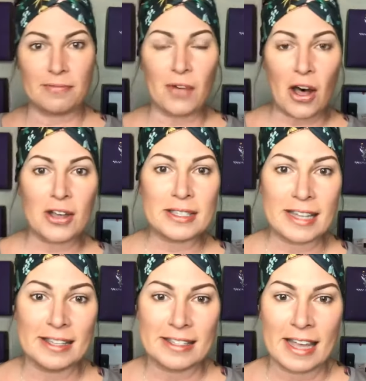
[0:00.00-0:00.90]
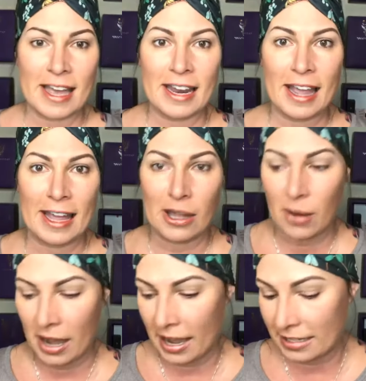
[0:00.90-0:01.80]
fall sunset halo
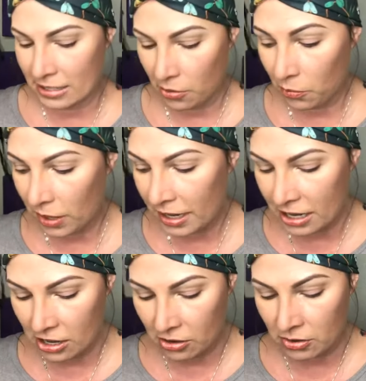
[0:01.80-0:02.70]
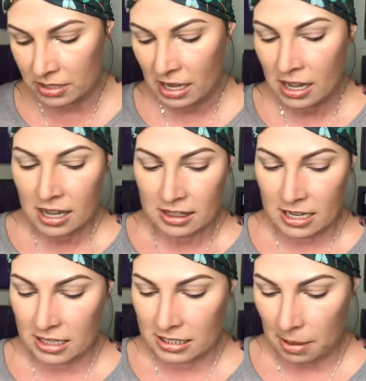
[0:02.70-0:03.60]
eye. So we're going to use
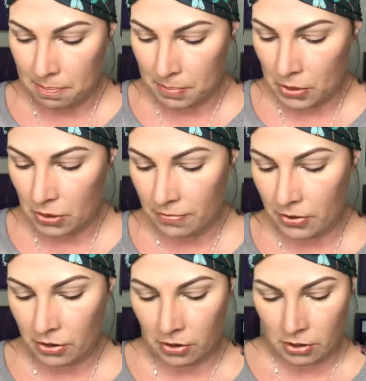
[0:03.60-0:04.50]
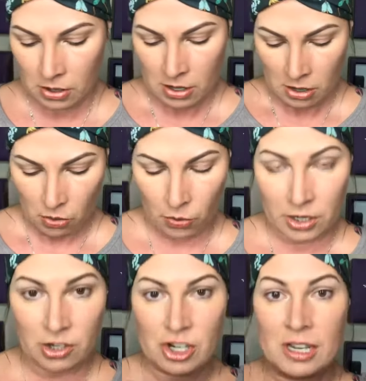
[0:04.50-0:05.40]
these beautiful
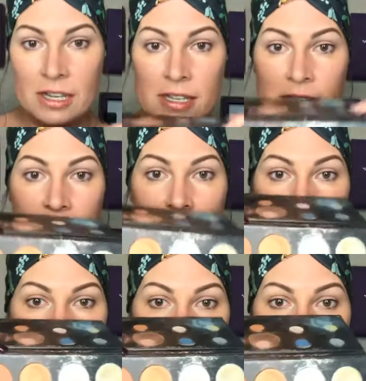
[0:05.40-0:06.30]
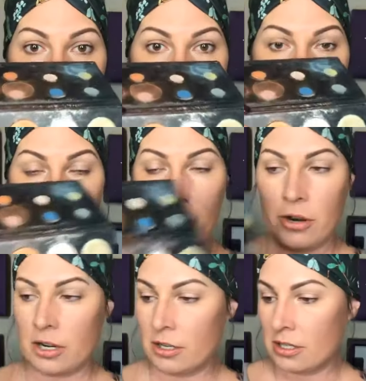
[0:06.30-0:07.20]
oranges and the pressed
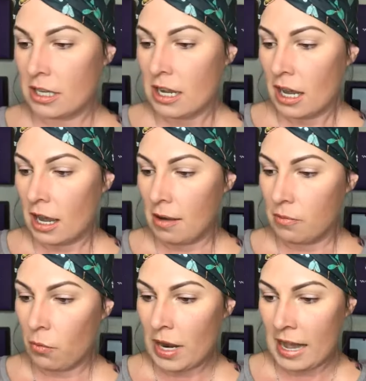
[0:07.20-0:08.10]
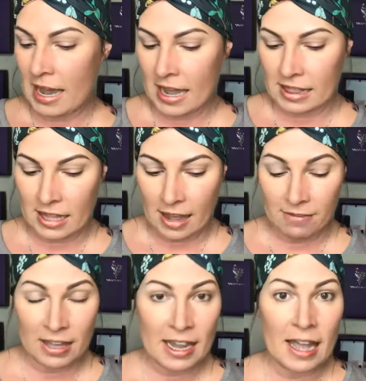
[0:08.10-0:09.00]
powders, Witty and
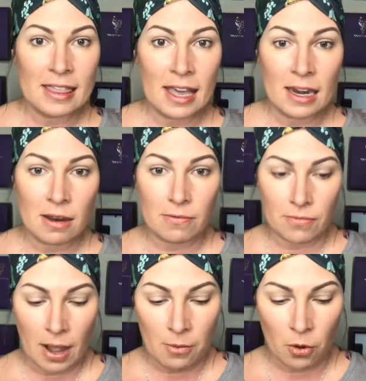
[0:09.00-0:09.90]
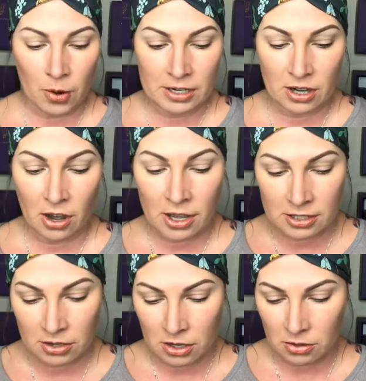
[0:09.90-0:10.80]
Lively, and then I'm going to
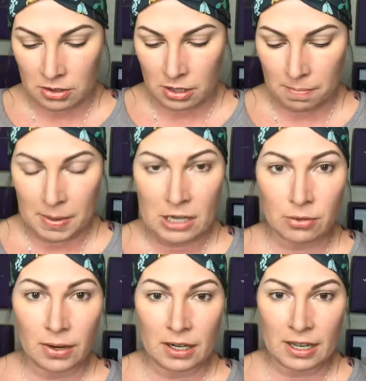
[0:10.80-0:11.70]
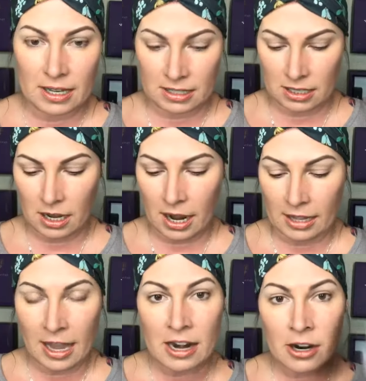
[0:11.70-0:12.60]
also use the Beachfront Kiss
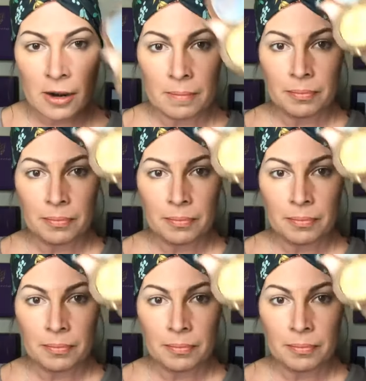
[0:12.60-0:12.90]
highlighter,